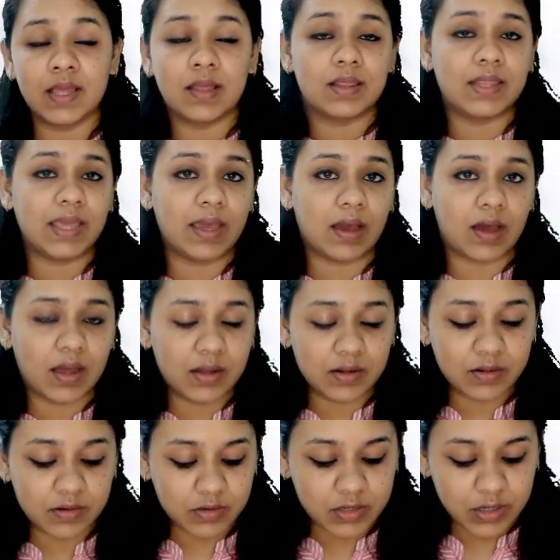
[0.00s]
They are
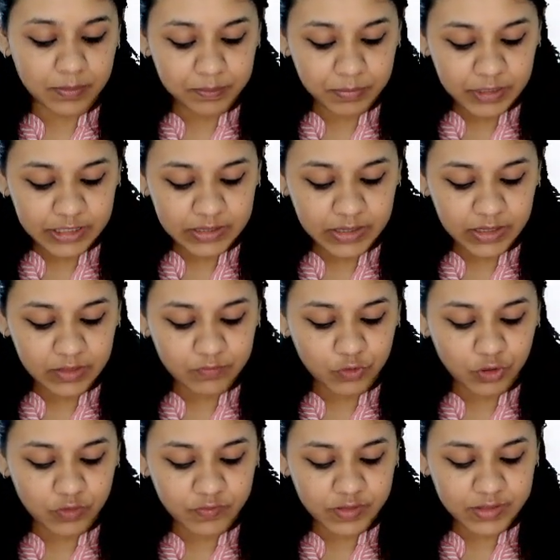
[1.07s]
completely involved